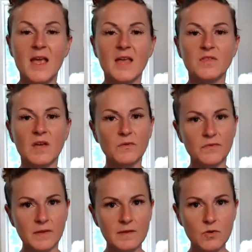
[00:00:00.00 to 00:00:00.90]
The other
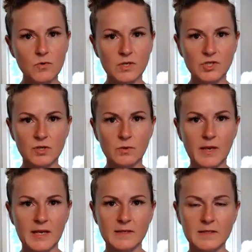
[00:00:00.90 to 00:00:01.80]
thing that you can do
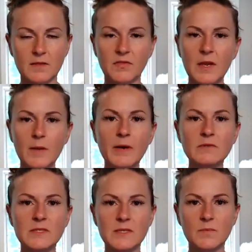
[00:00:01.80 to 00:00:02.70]
is think about
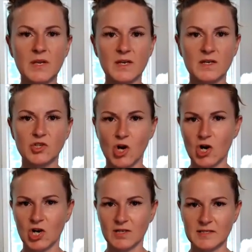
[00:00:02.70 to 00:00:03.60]
sleeping in a
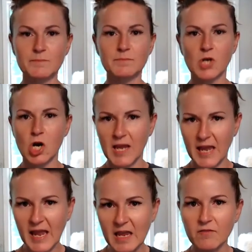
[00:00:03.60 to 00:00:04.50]
deep, dark
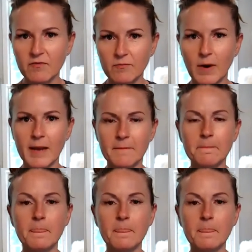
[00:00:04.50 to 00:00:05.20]
cave, right?